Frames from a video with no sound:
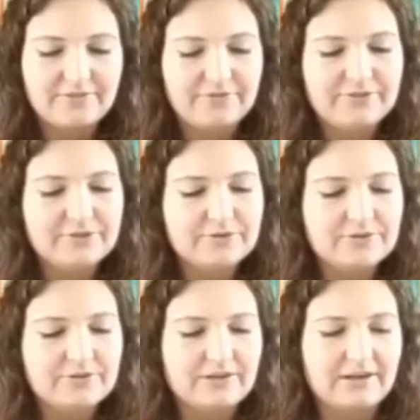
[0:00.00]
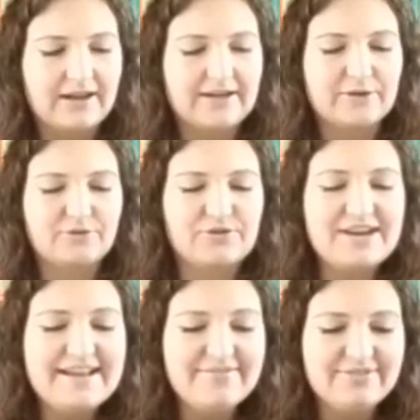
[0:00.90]
feel like you're
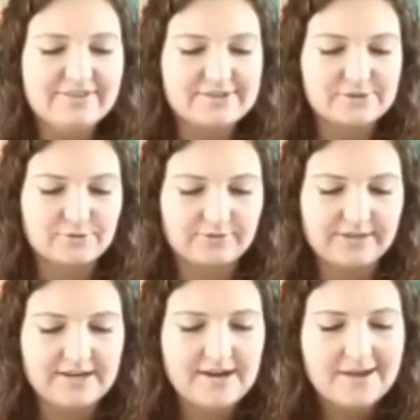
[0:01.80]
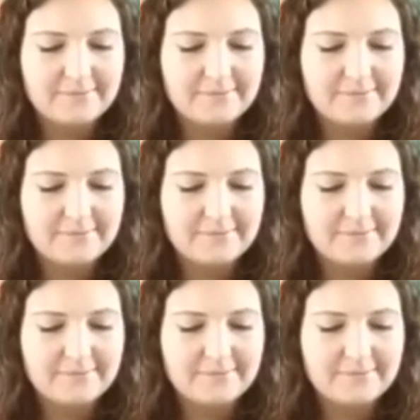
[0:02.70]
in the story.